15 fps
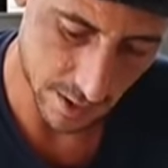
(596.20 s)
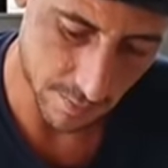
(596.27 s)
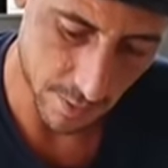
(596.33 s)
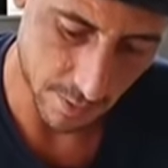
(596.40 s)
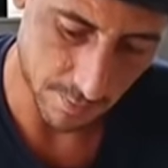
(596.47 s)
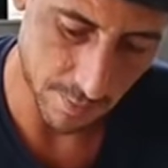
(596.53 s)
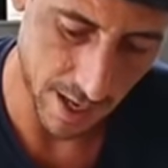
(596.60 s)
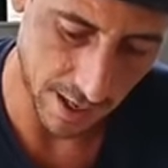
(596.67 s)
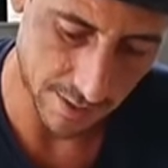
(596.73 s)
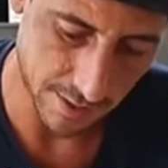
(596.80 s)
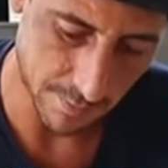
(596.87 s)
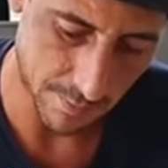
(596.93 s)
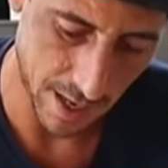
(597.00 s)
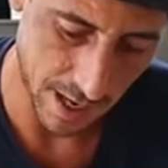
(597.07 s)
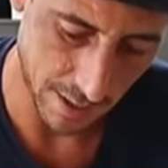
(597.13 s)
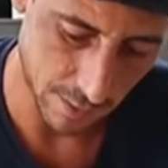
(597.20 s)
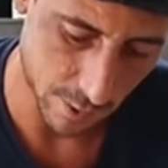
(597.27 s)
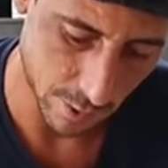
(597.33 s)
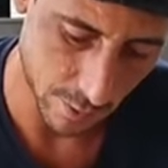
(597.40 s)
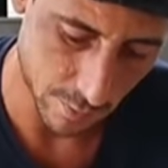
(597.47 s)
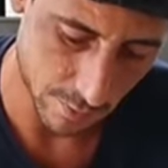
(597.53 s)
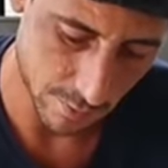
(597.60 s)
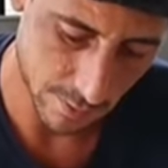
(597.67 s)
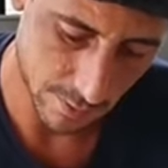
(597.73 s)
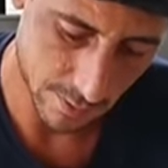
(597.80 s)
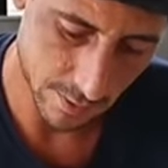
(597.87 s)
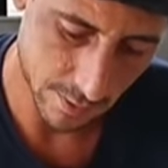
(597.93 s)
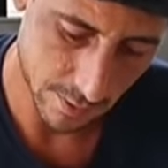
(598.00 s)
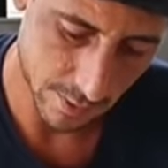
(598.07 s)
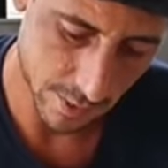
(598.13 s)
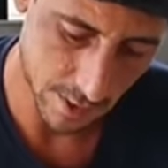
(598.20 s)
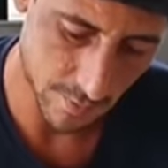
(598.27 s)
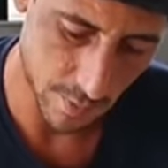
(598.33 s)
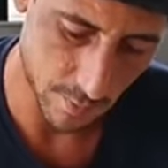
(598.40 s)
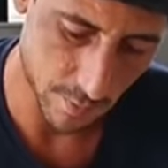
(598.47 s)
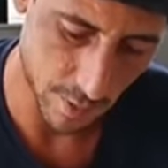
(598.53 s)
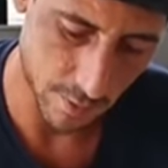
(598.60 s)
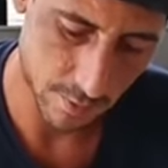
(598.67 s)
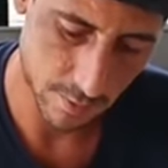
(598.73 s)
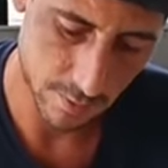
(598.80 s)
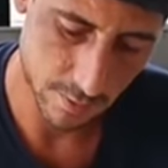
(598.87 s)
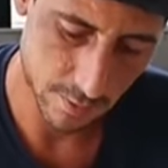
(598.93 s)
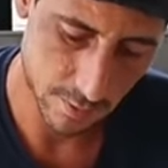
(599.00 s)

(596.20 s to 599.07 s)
Come on, back to back, dude. Come on, bro.